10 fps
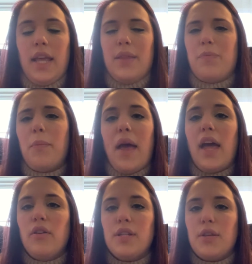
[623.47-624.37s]
The
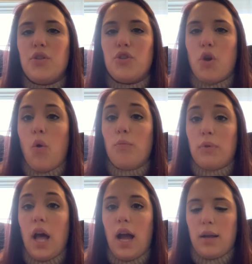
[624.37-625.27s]
pattern says don't
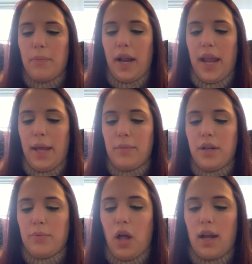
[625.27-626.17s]
block, but I am gonna
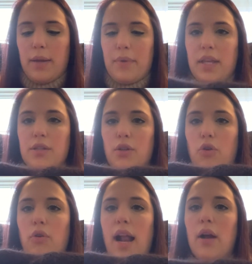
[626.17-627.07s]
block it because the
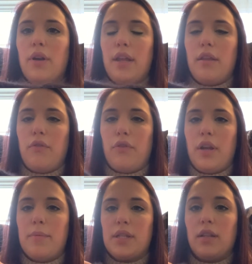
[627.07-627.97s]
crown, I think for
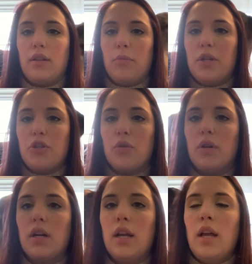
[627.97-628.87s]
him, is a little bit
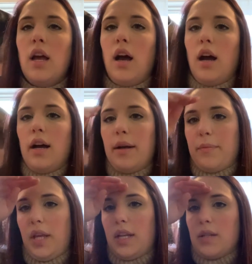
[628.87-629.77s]
short.
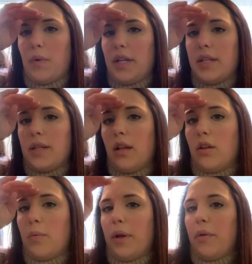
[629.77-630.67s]
He does want it to sit a
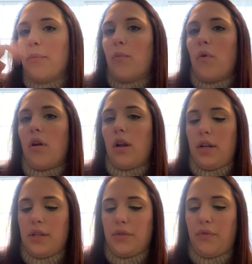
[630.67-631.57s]
little bit more on
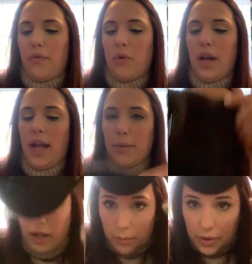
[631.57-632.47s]
his forehead, but
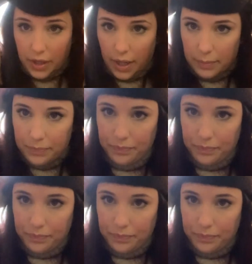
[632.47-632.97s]
I'll put it on.